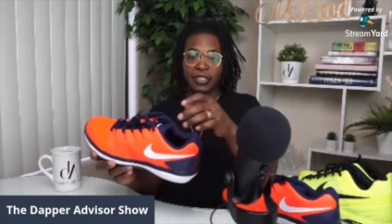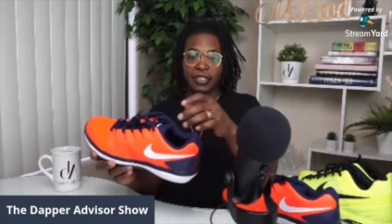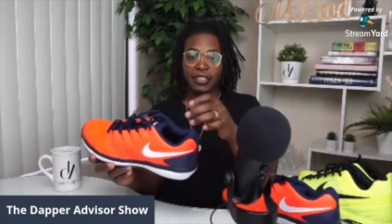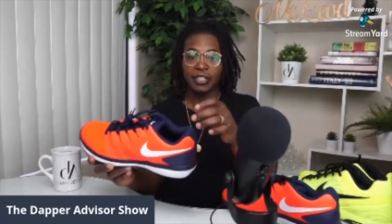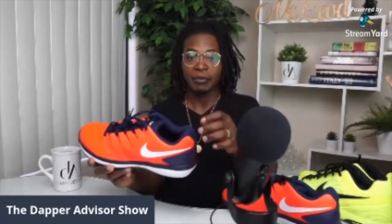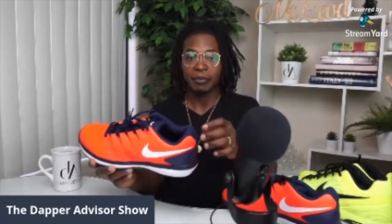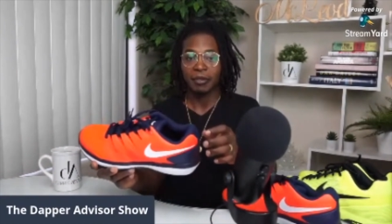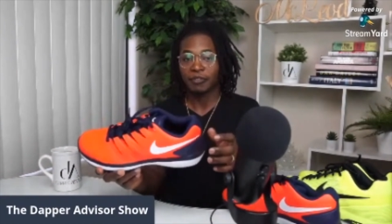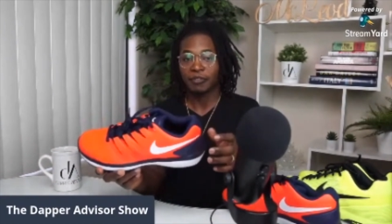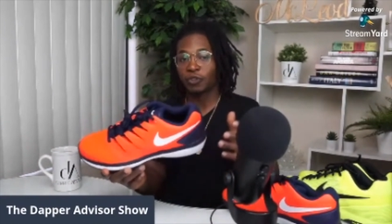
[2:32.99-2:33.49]

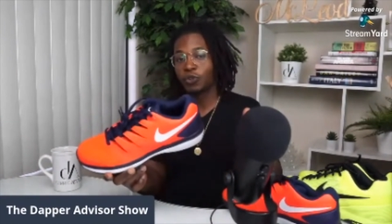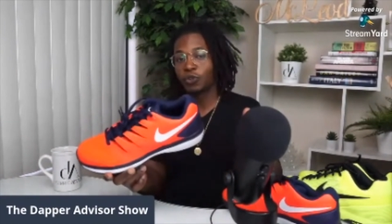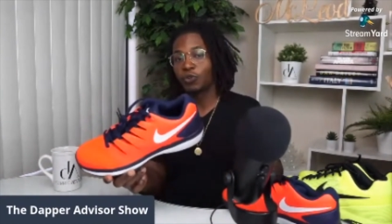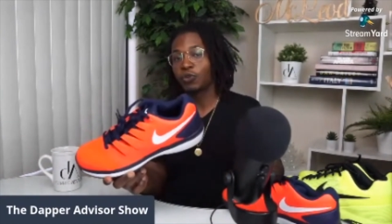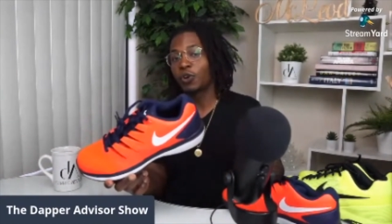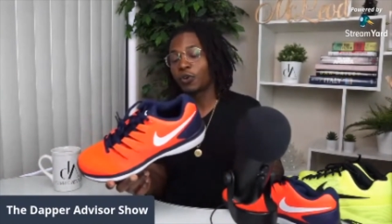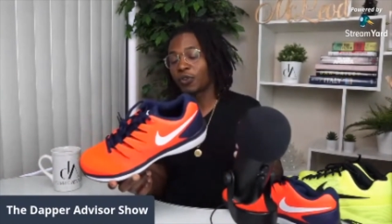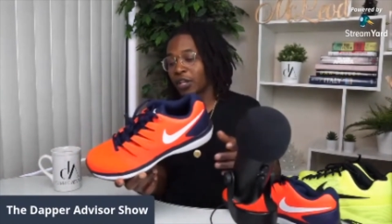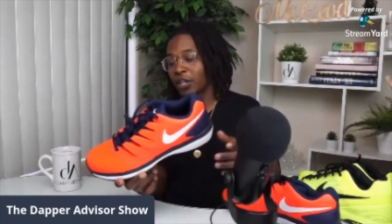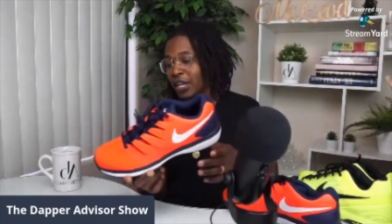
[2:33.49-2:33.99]
Um, if you do
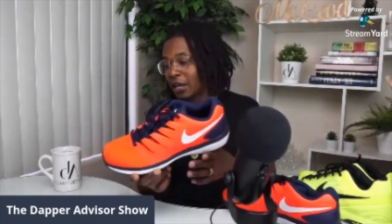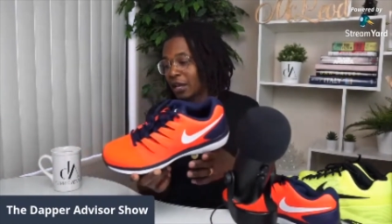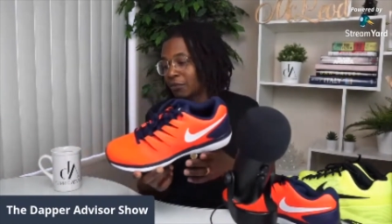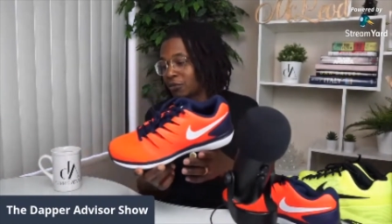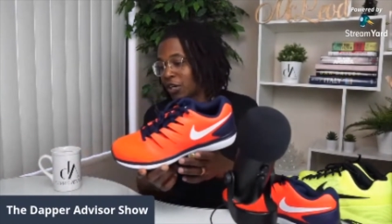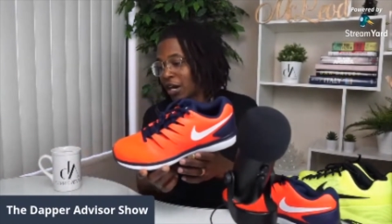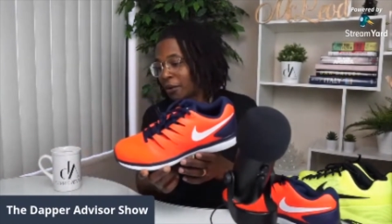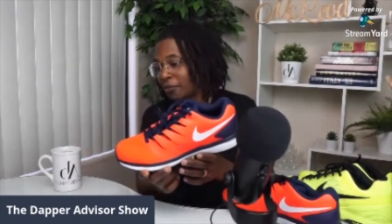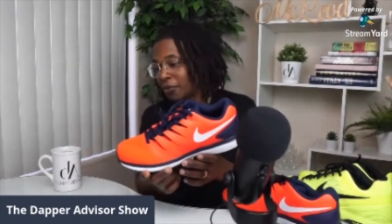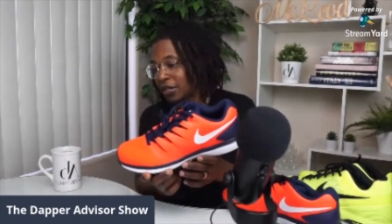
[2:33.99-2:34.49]
know the name,
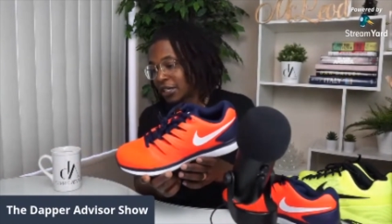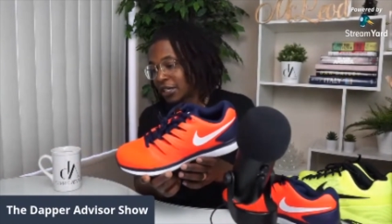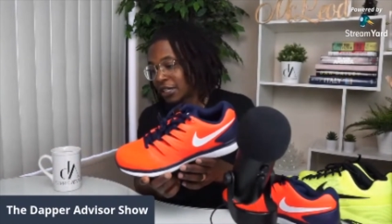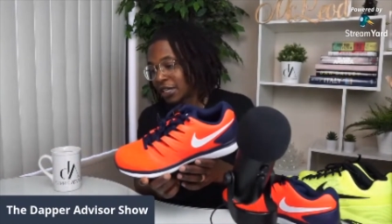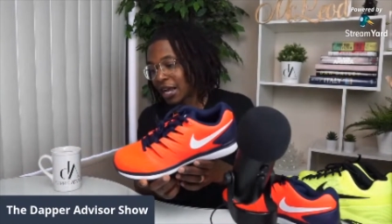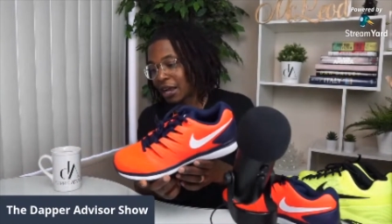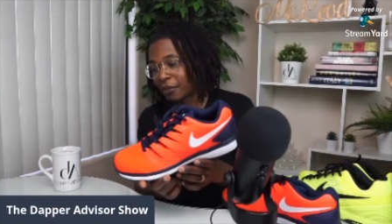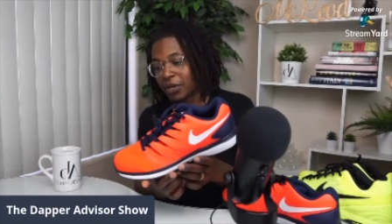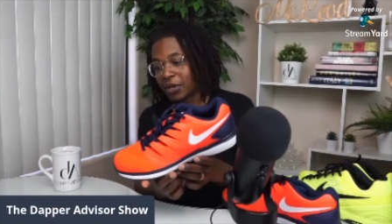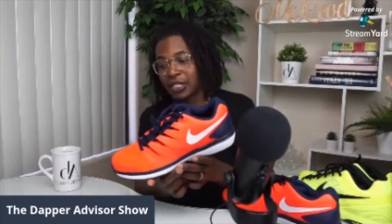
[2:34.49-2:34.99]
drop it in the
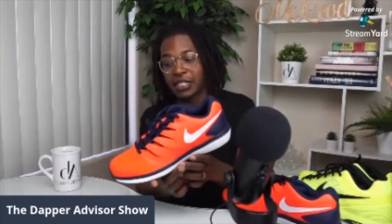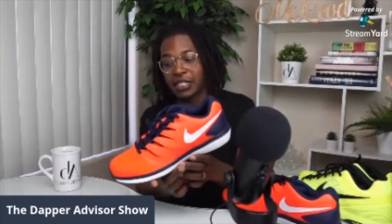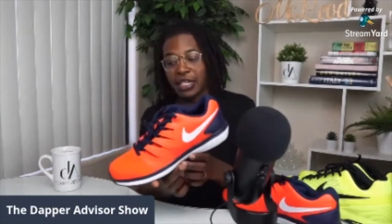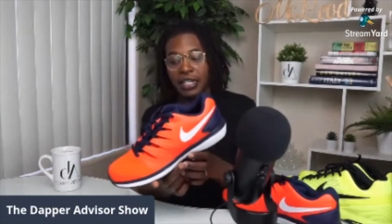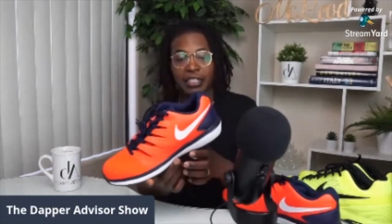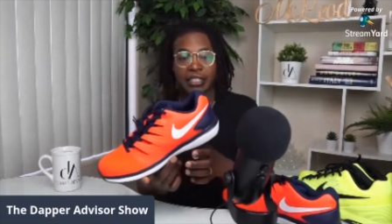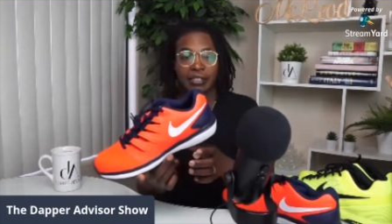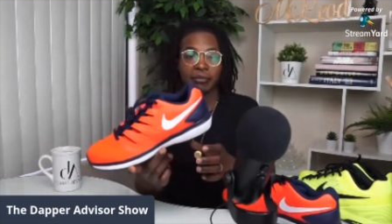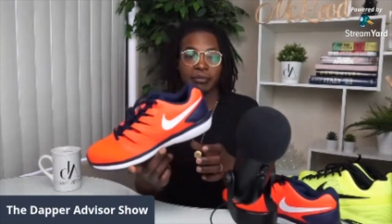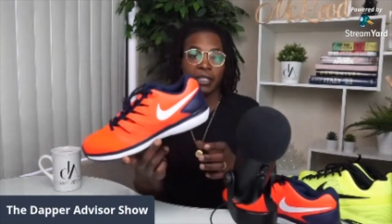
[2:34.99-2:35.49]
comment
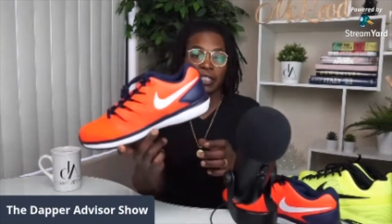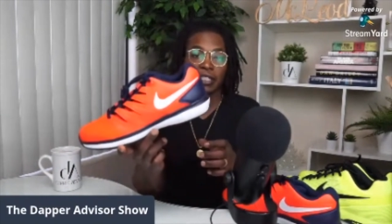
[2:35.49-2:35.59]
section. But